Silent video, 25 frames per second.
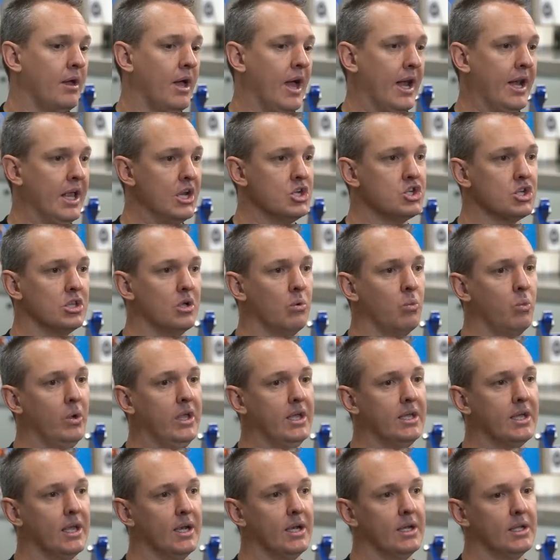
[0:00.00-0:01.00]
an engine that
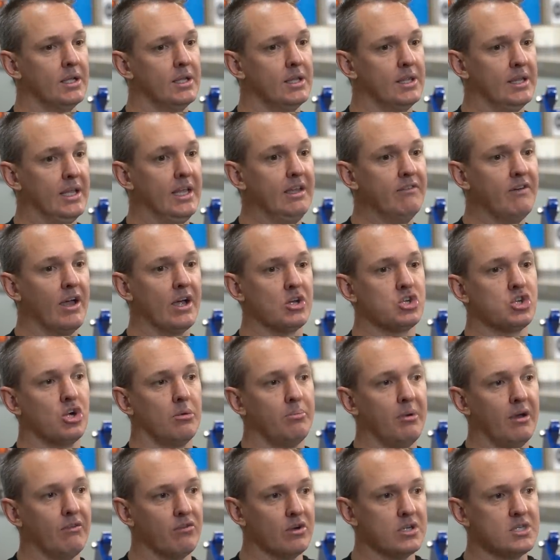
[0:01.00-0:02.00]
we can leave our
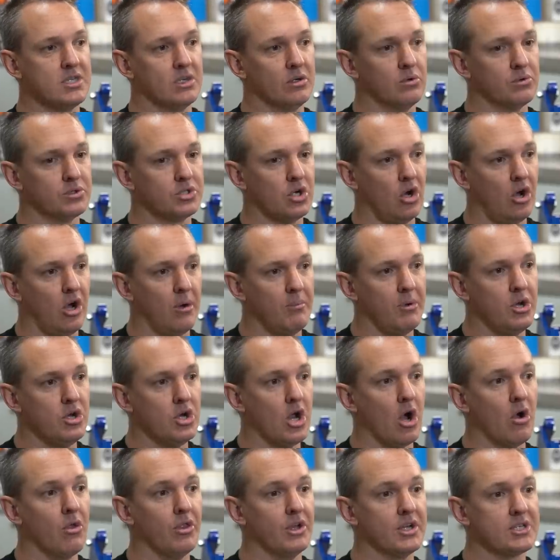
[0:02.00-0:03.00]
shop every single time
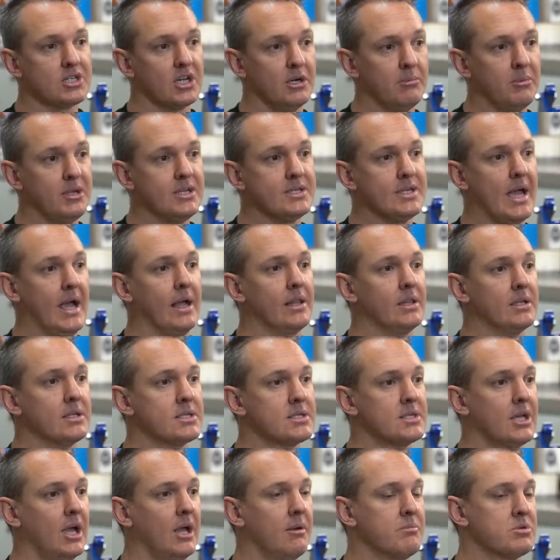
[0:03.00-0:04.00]
and know that it's going to be exactly
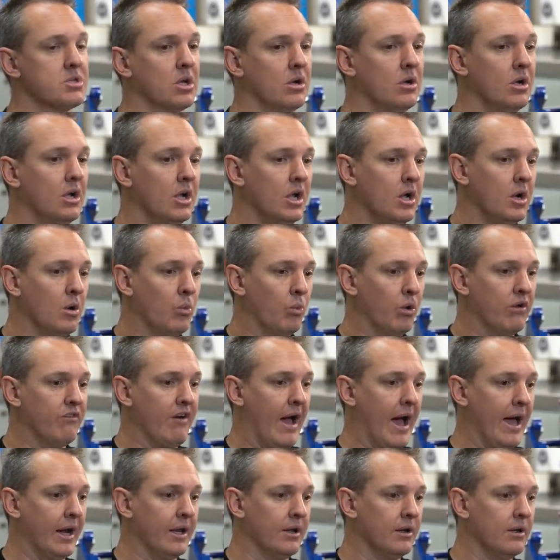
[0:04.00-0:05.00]
the same. So
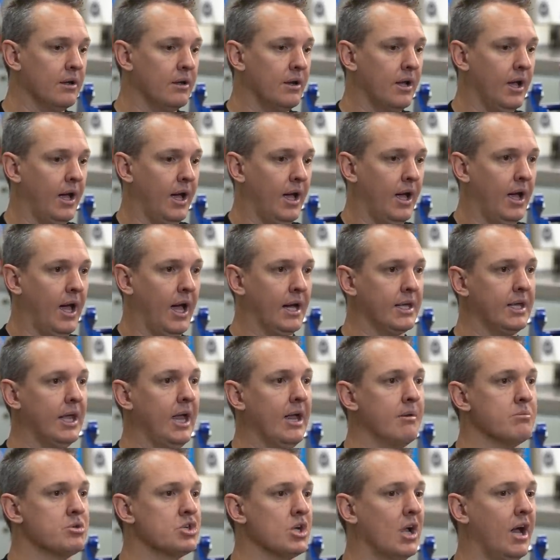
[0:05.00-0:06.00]
we've added a
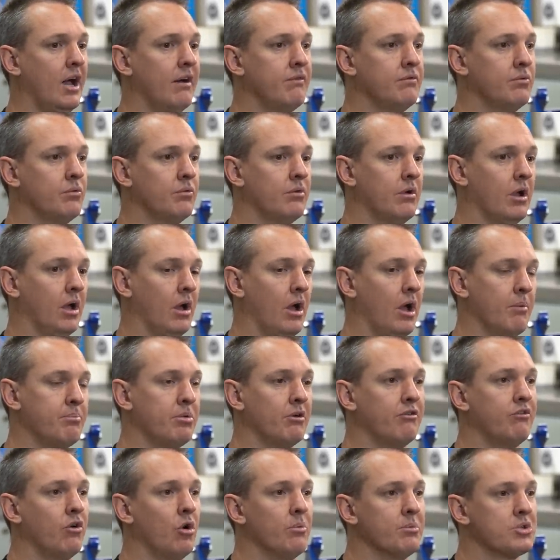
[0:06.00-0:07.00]
camshaft, a
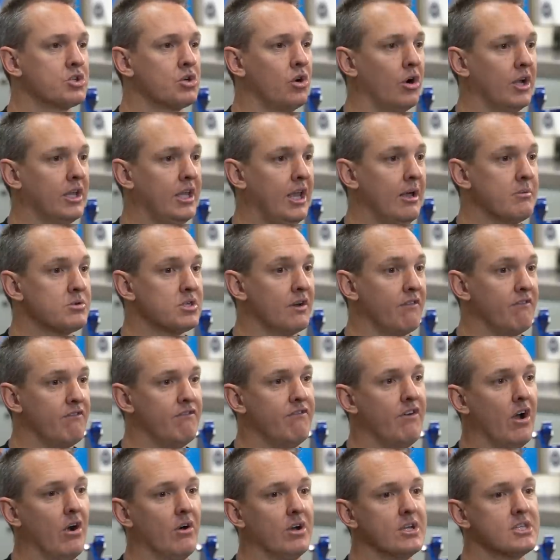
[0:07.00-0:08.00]
performance grind camshaft,
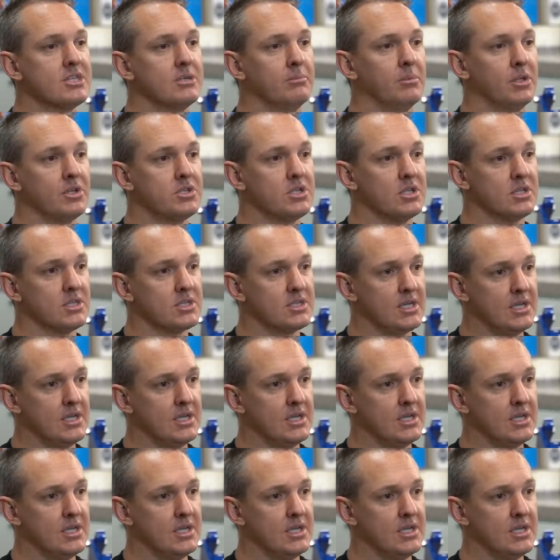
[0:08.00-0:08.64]
very similar to the